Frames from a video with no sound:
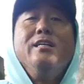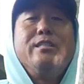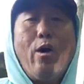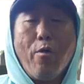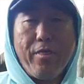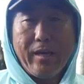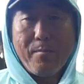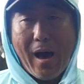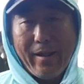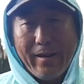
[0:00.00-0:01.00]
So think
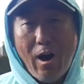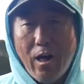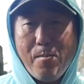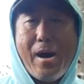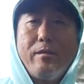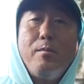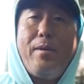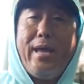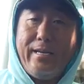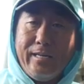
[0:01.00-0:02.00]
about an All About the
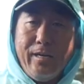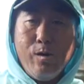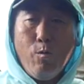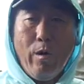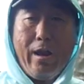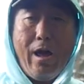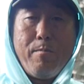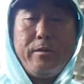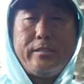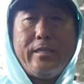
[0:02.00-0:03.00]
Bait
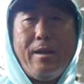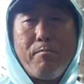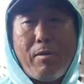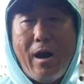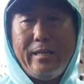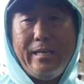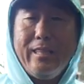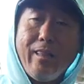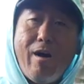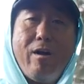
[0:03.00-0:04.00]
100% poly
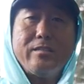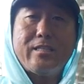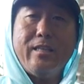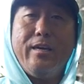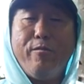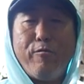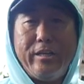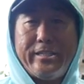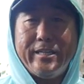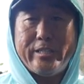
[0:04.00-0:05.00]
long sleeve
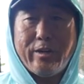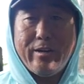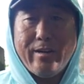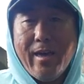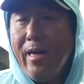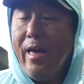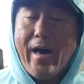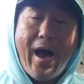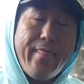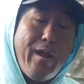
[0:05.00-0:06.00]
fishing shirt.
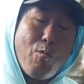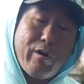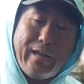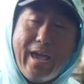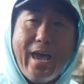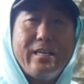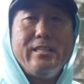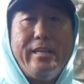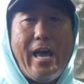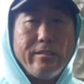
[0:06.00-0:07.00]
They work
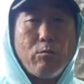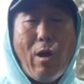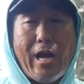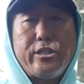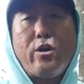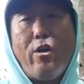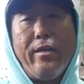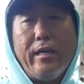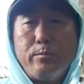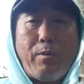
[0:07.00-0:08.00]
excellent as a rash guard.
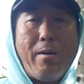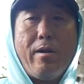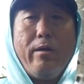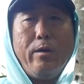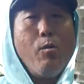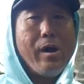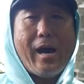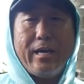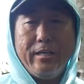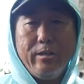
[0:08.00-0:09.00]
That's primarily what
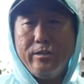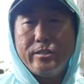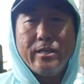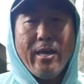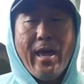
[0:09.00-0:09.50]
I use.